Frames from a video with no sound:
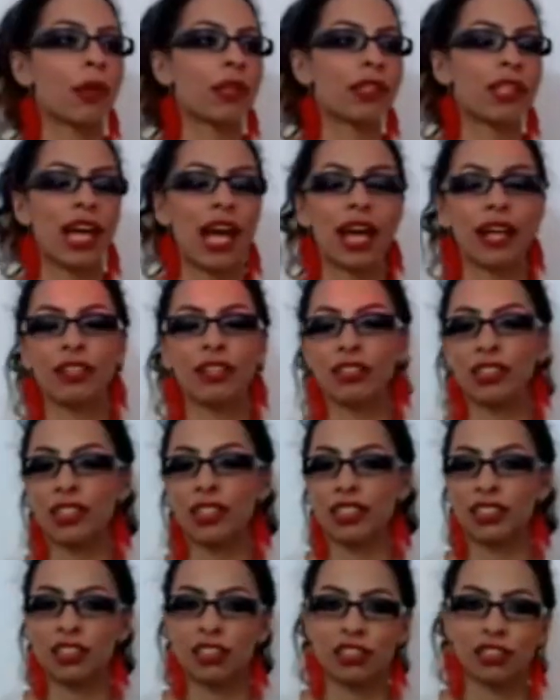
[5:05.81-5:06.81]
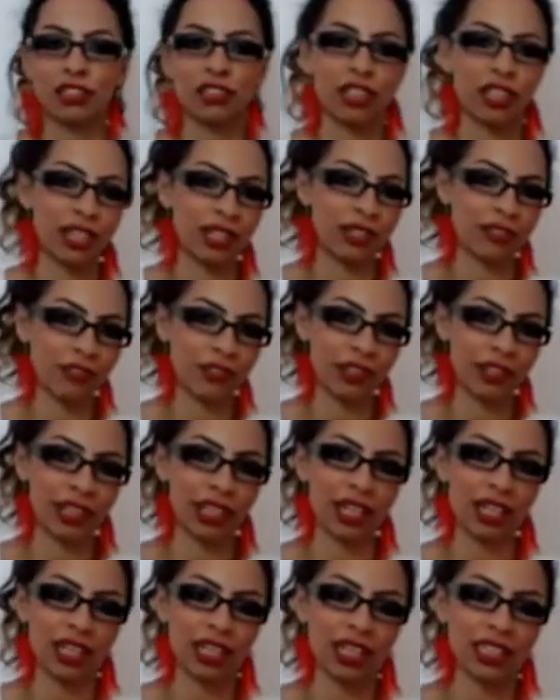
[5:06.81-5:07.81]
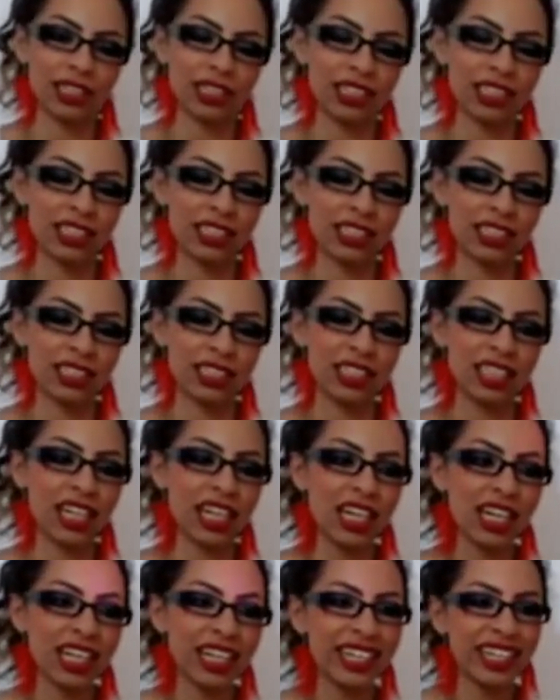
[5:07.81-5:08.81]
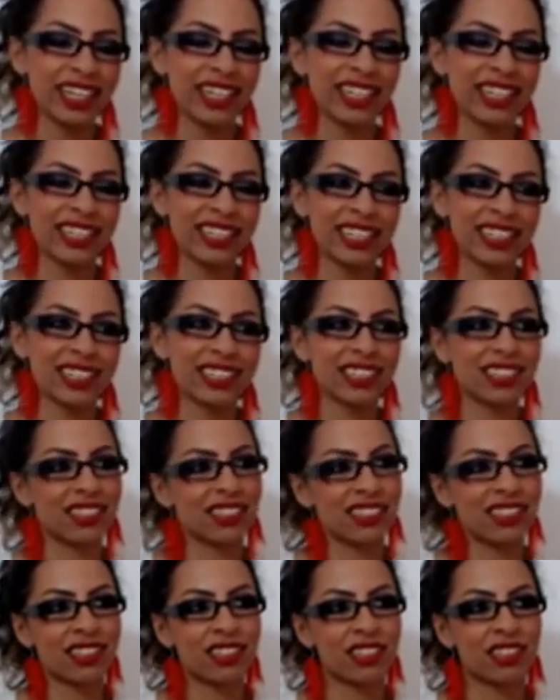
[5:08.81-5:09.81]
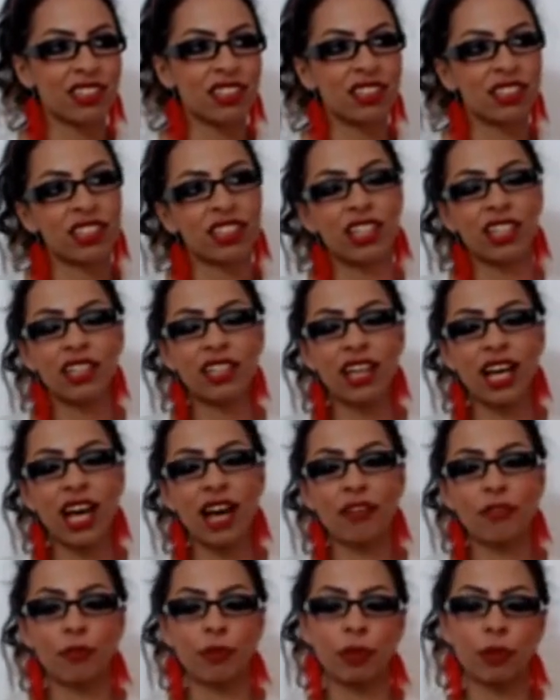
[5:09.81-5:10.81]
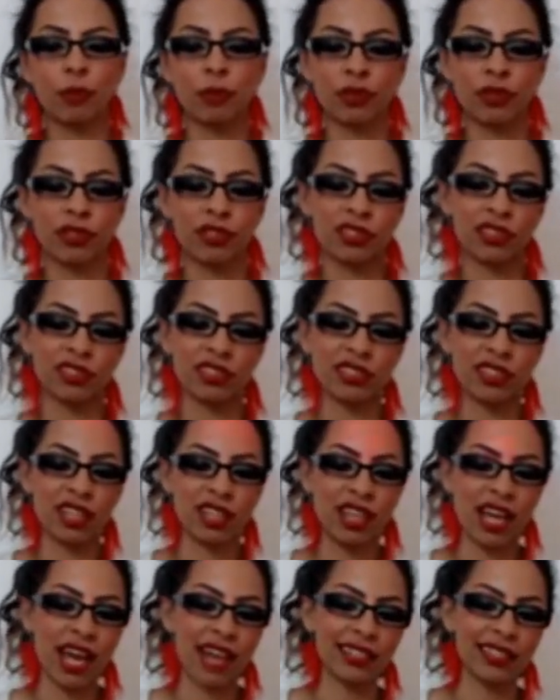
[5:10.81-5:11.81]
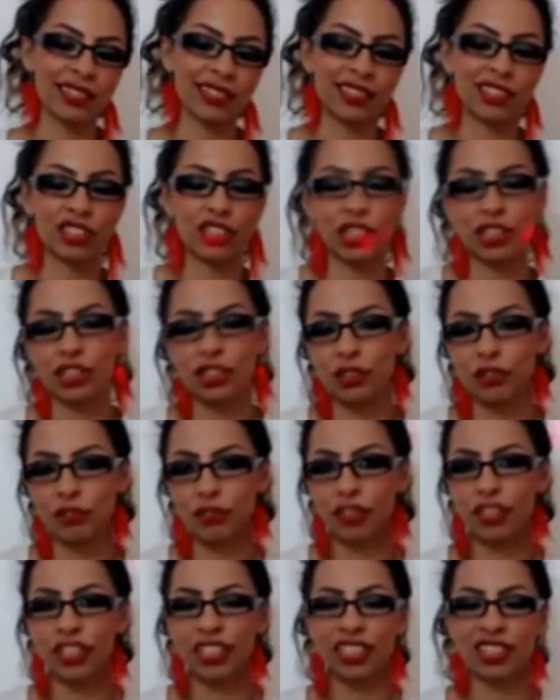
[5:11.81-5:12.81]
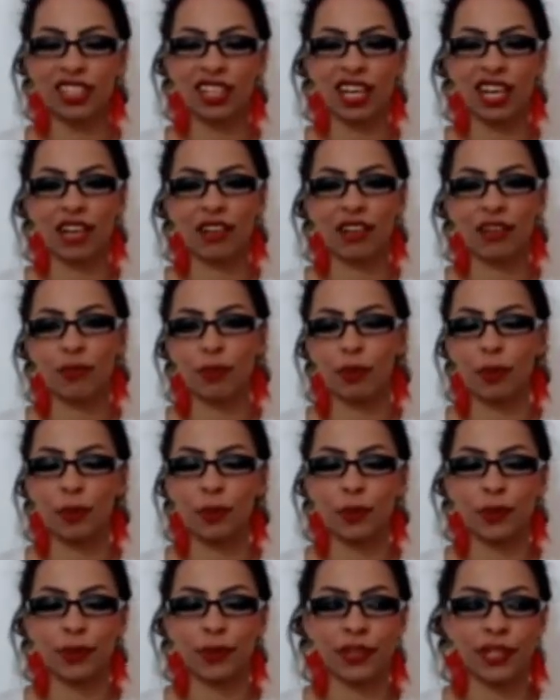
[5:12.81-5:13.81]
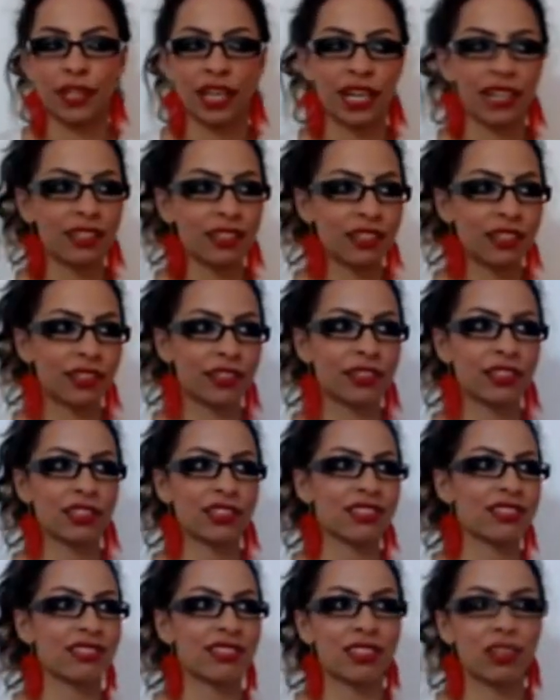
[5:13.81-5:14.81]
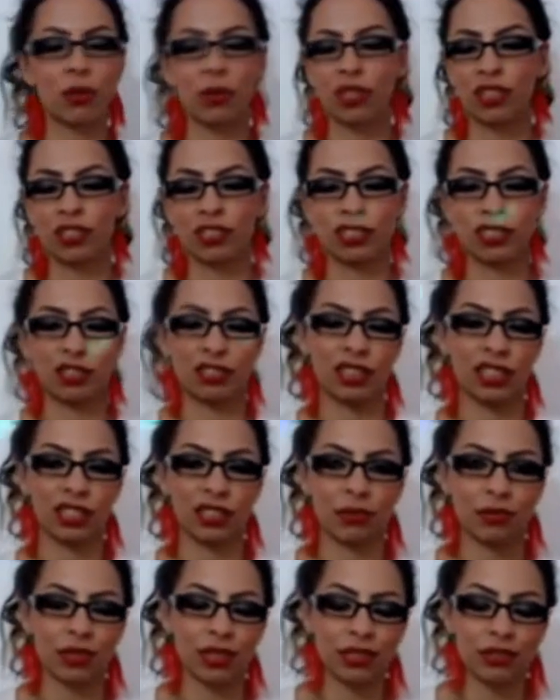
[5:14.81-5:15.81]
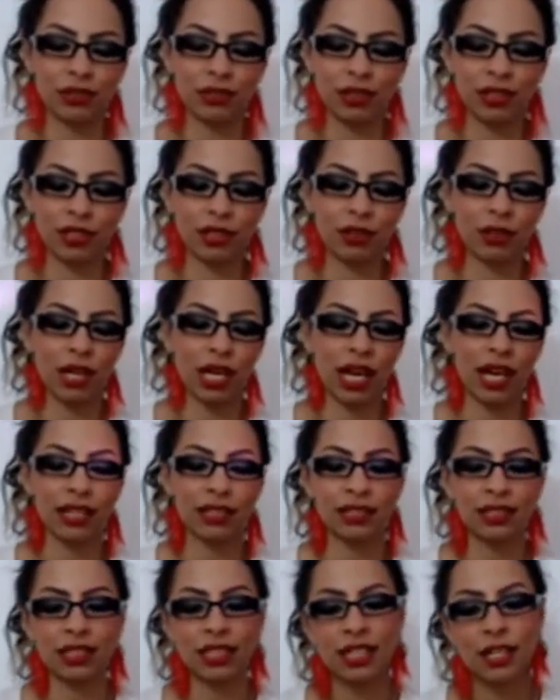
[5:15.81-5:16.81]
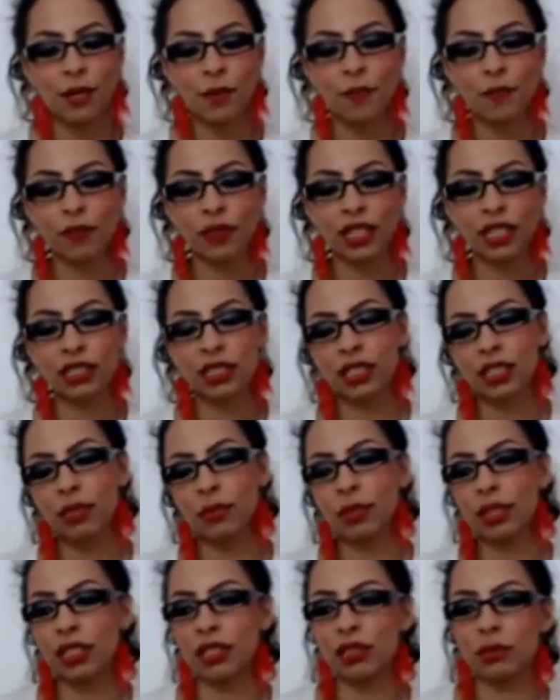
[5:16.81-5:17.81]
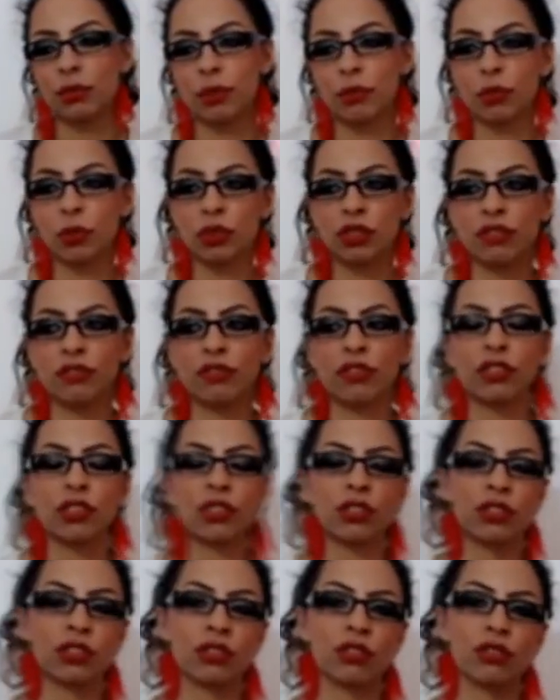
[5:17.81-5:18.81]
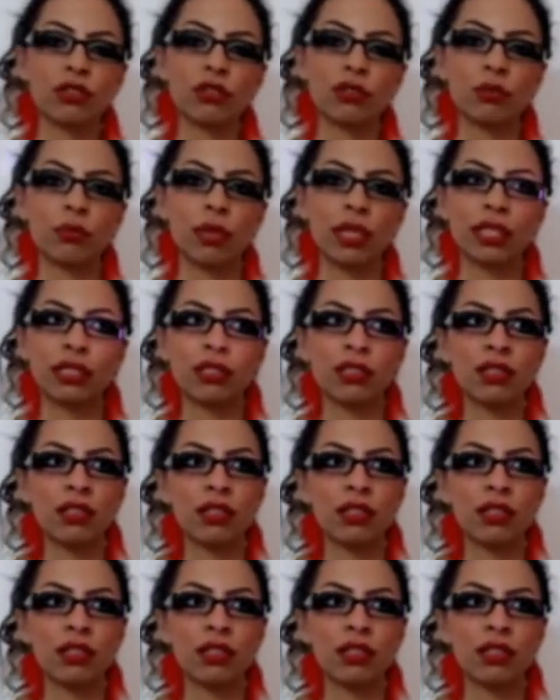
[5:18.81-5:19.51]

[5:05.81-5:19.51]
about the adult industry and everything. It's it's you're gonna have people that judge you for it. You're gonna have people that don't want to associate themselves with you, and it's gonna be a little bit more difficult to